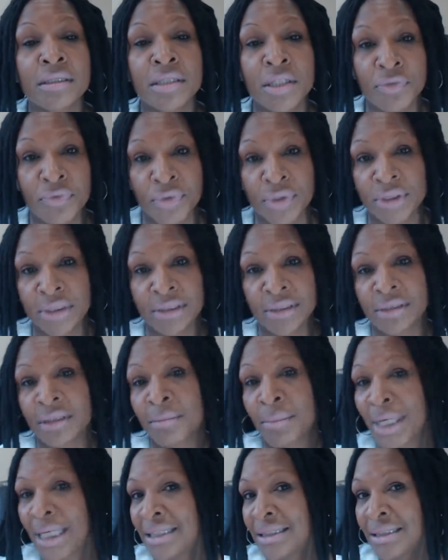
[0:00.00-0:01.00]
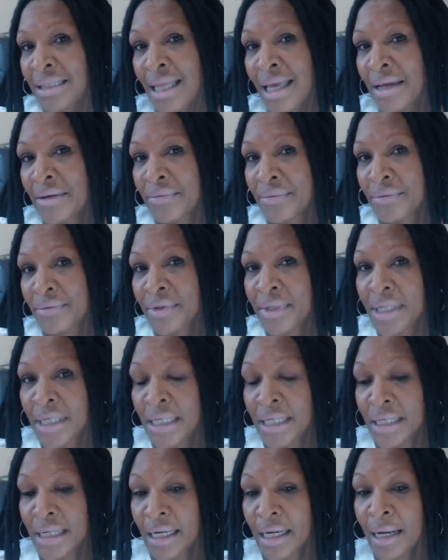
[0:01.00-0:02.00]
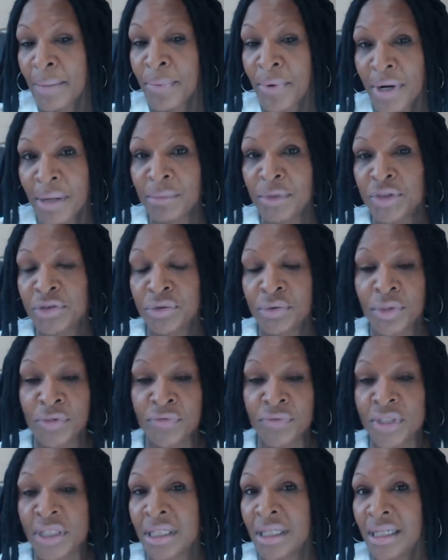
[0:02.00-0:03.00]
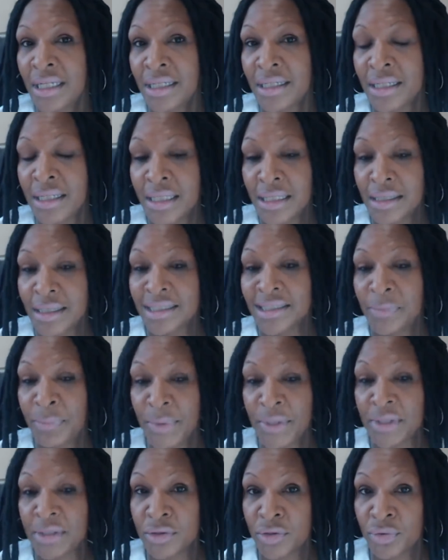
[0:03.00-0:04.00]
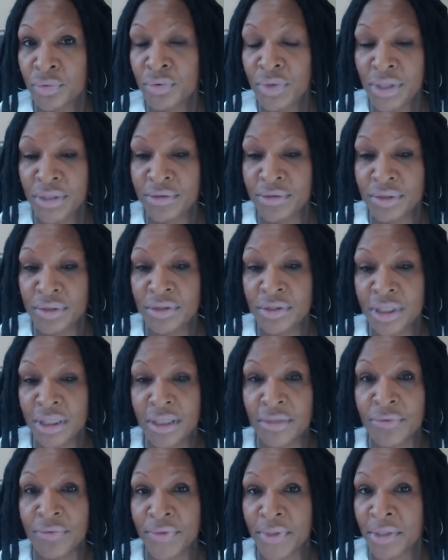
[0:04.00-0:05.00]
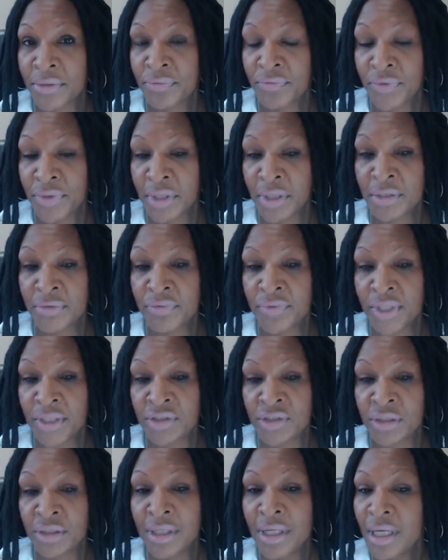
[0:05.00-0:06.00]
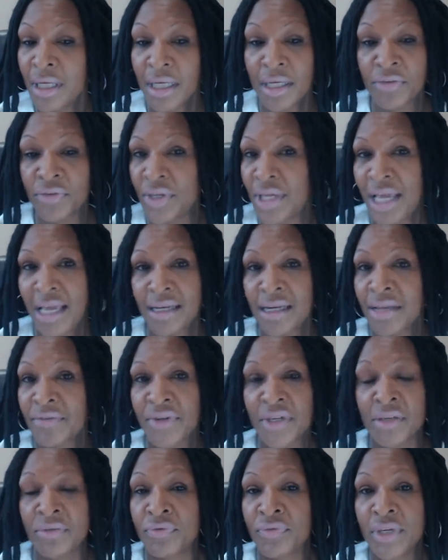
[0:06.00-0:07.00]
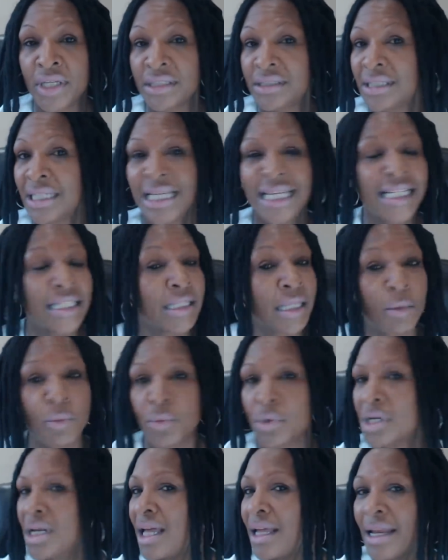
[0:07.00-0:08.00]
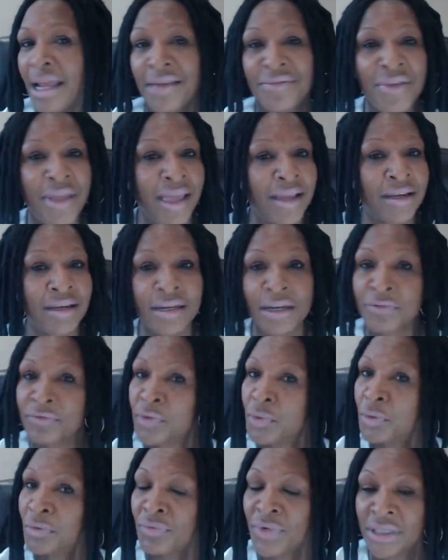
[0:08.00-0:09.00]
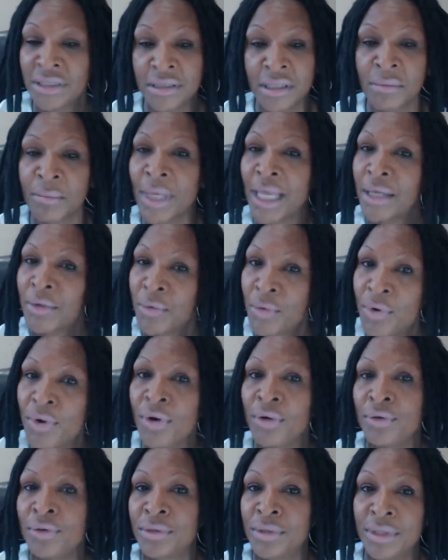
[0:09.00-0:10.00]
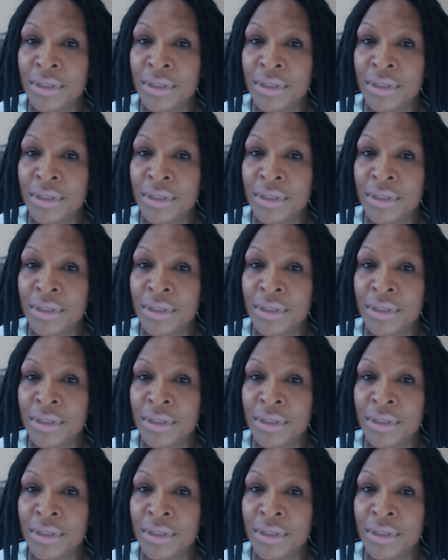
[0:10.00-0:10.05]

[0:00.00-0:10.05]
difference in somebody's life. I promise you, if the kid that spent the 2 years in jail for the confession, if he had never confessed, they would not have had enough to arrest him at all.